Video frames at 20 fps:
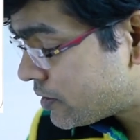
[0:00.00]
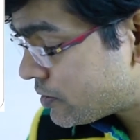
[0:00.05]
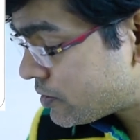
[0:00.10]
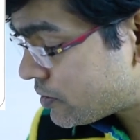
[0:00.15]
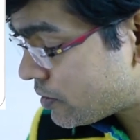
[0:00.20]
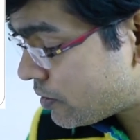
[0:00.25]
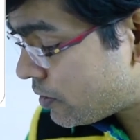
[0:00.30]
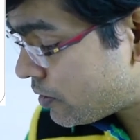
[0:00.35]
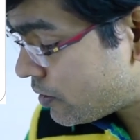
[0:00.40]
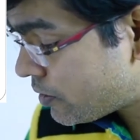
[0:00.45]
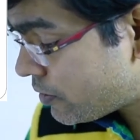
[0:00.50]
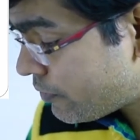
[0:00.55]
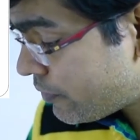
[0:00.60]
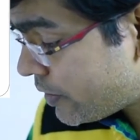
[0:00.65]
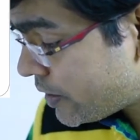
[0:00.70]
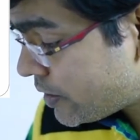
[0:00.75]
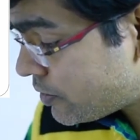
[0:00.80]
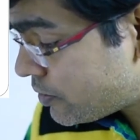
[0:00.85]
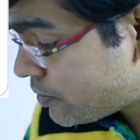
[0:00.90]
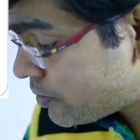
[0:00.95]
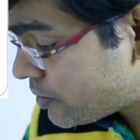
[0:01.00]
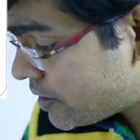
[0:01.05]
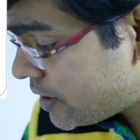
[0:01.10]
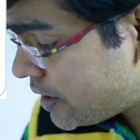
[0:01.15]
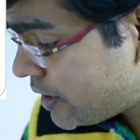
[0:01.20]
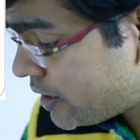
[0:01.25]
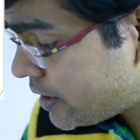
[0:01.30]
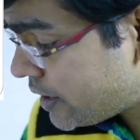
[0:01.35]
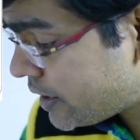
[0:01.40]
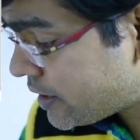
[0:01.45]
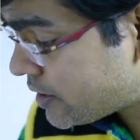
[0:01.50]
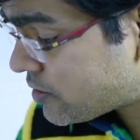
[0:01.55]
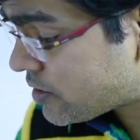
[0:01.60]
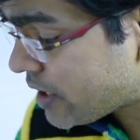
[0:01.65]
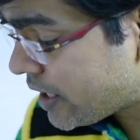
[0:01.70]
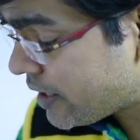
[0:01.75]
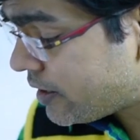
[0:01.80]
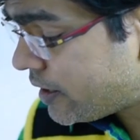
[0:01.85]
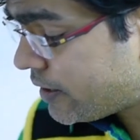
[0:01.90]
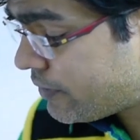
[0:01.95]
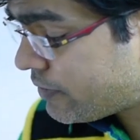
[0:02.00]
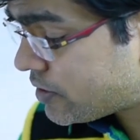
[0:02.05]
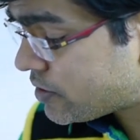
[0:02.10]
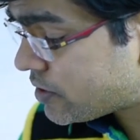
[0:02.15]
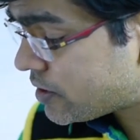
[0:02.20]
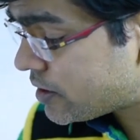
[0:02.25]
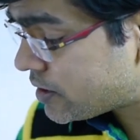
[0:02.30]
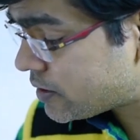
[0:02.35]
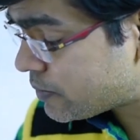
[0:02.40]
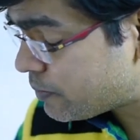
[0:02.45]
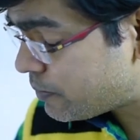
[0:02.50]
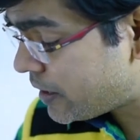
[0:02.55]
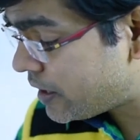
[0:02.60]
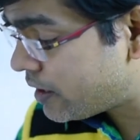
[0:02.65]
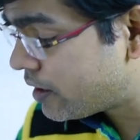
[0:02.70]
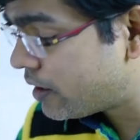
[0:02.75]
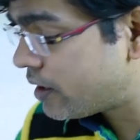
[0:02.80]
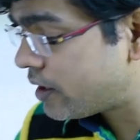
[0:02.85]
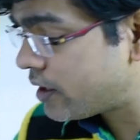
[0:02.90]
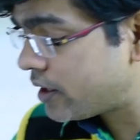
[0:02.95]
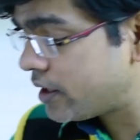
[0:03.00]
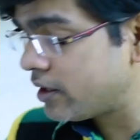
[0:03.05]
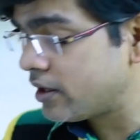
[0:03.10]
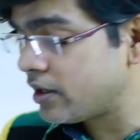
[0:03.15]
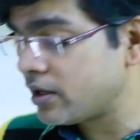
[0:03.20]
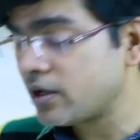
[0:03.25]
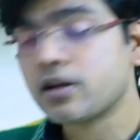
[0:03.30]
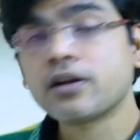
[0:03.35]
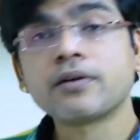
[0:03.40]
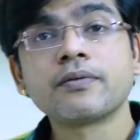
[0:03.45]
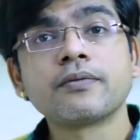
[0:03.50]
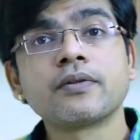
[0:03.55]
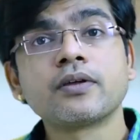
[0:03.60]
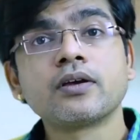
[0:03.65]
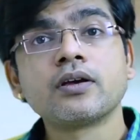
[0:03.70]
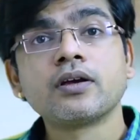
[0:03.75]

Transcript: So when you see that the standard deviation is bigger here